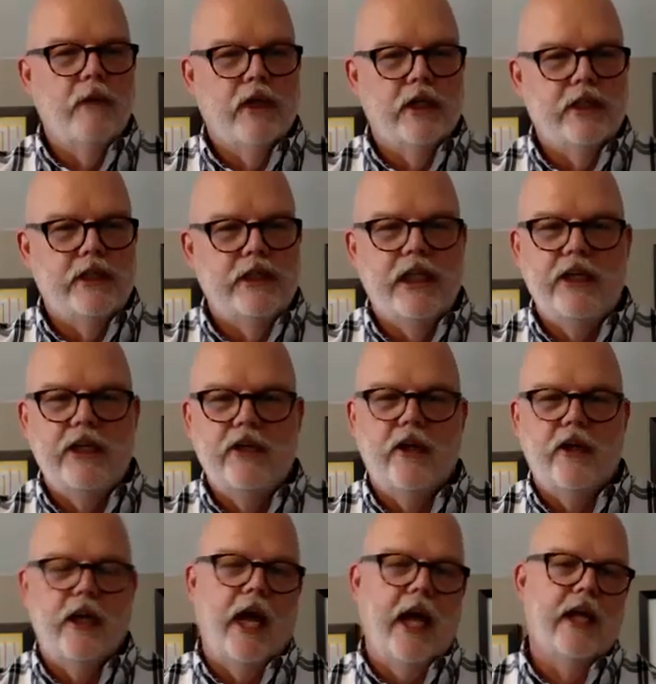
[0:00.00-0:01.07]
continue to
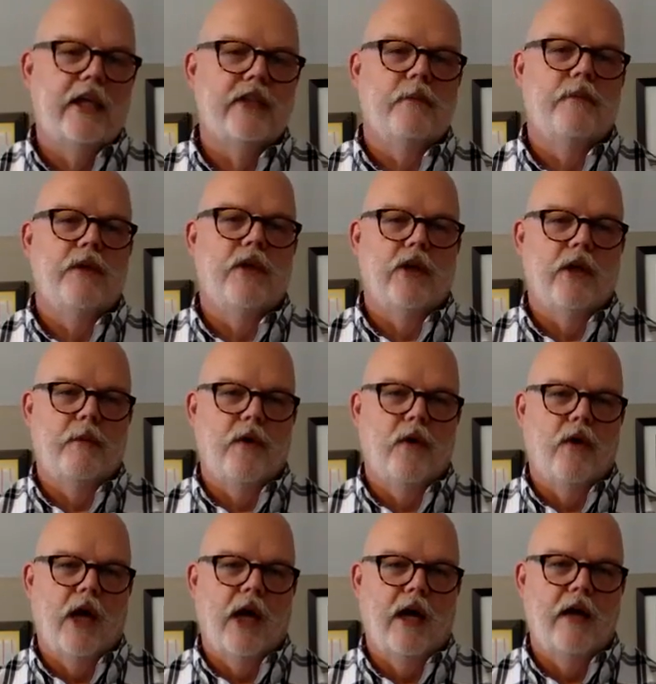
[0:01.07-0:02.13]
enhance and build up
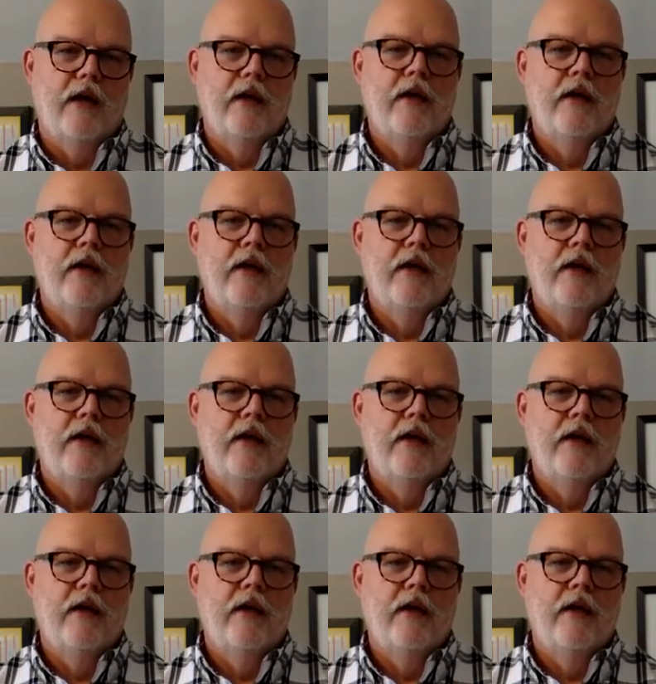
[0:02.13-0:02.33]
online,